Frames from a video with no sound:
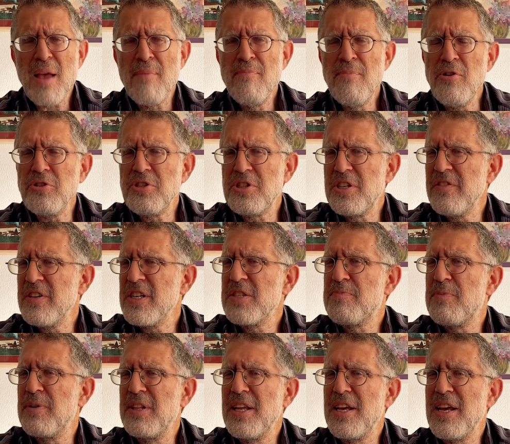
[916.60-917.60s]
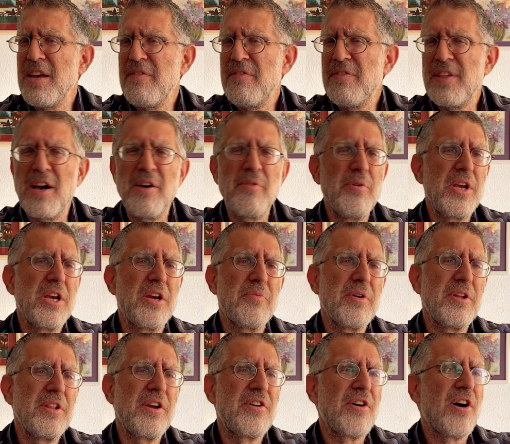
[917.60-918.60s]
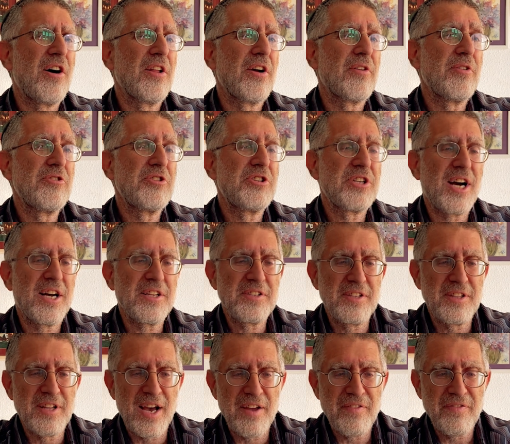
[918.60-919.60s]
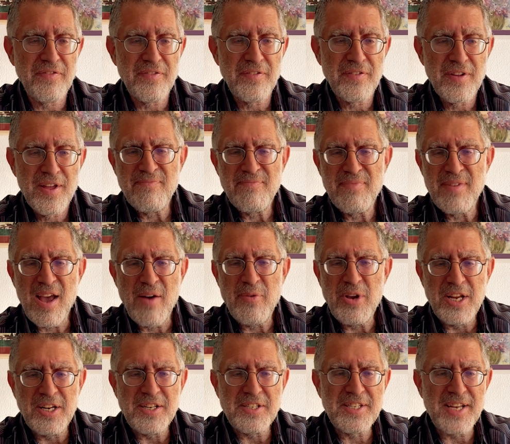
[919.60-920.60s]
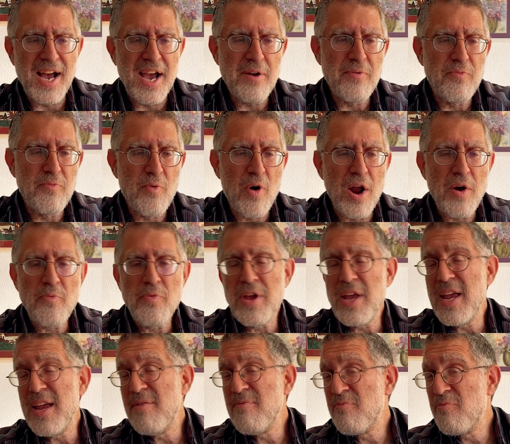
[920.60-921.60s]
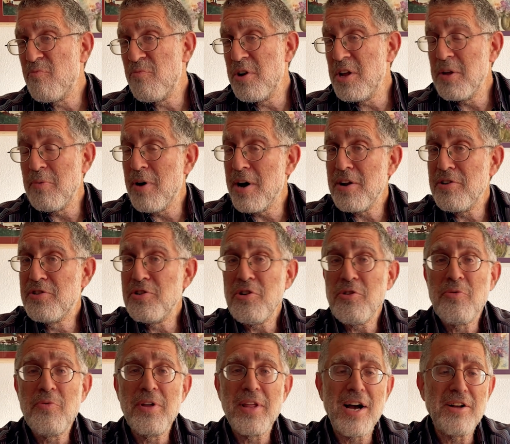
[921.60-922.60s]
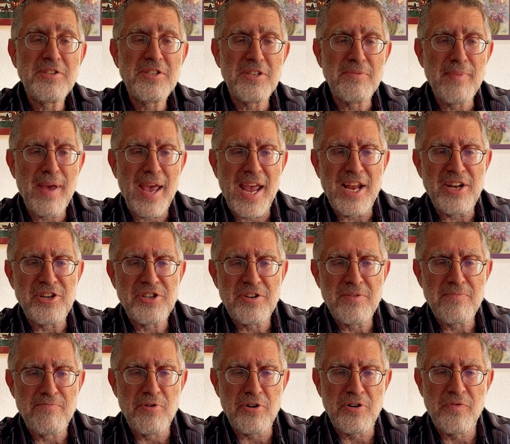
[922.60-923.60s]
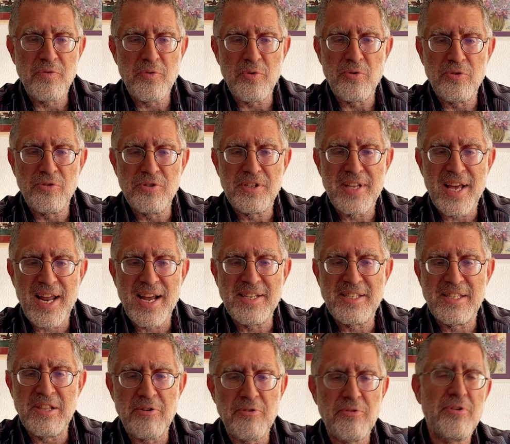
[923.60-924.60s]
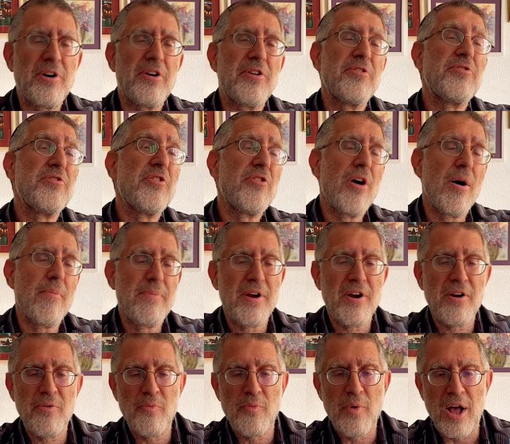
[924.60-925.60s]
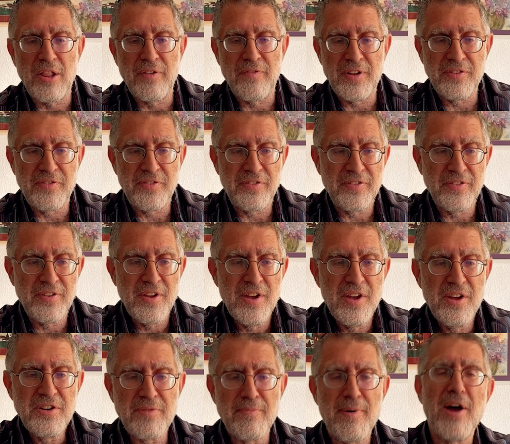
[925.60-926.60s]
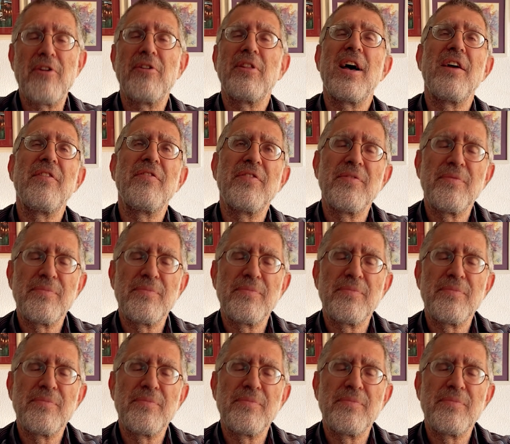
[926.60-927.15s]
Most of us believe that we can really call our own shots in life, and we can decide what we really want to do without some ancient book of rules that has little or no apparent relevance to modern life.